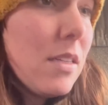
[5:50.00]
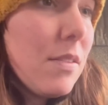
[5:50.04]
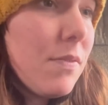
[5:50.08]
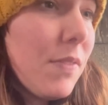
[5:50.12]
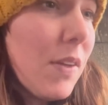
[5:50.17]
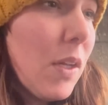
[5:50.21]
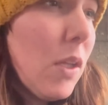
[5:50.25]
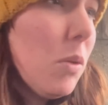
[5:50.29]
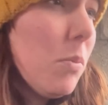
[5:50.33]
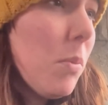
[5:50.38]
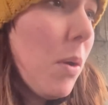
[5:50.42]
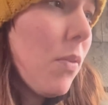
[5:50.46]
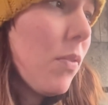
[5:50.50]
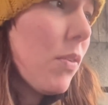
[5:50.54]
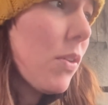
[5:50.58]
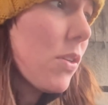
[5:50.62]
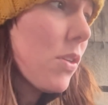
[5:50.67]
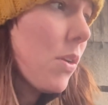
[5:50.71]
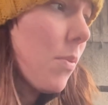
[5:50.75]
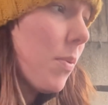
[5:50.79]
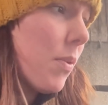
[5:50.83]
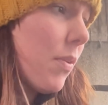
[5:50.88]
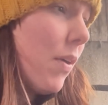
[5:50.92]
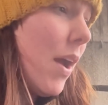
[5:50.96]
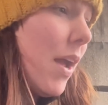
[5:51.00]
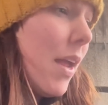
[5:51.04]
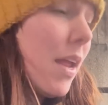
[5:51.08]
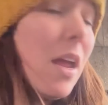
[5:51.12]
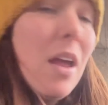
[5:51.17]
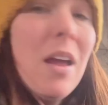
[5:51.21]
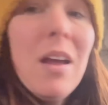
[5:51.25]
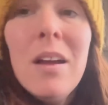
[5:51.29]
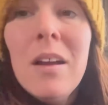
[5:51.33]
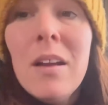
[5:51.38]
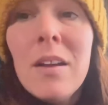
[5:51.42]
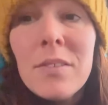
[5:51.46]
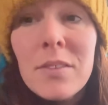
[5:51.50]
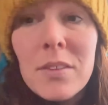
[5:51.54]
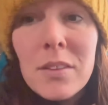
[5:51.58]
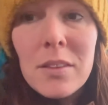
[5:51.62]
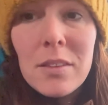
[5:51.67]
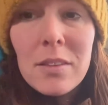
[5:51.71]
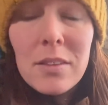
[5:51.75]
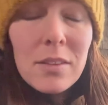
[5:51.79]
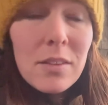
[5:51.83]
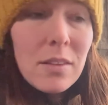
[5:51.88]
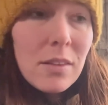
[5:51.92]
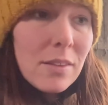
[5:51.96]
film over the top of their eye.
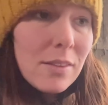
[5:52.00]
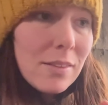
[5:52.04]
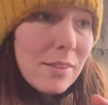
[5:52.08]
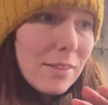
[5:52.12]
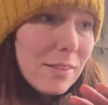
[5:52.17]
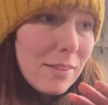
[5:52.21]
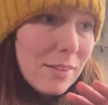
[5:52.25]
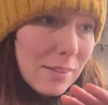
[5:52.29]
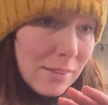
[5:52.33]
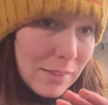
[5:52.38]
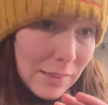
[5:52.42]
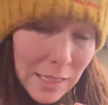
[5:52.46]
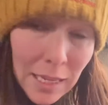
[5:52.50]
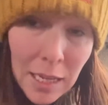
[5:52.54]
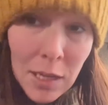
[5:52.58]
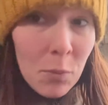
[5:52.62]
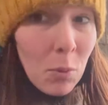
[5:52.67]
It